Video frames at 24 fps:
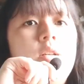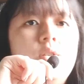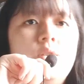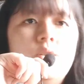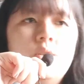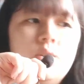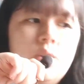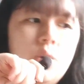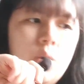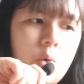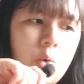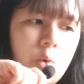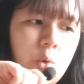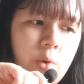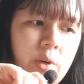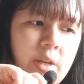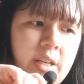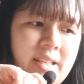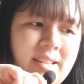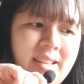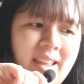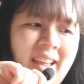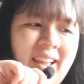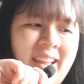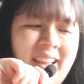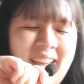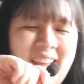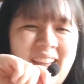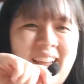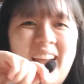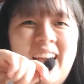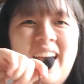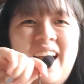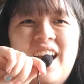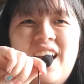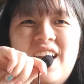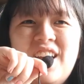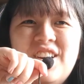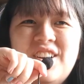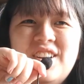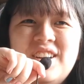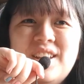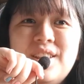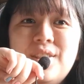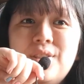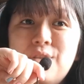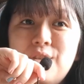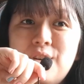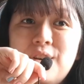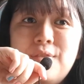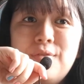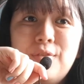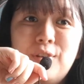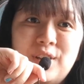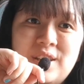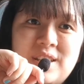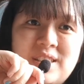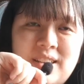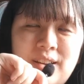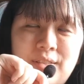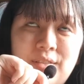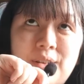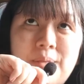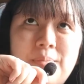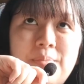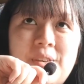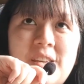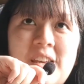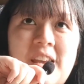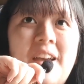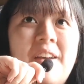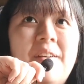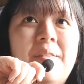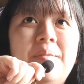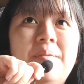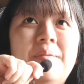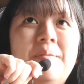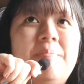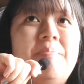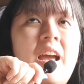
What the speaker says: So it is already 3:47 p.m.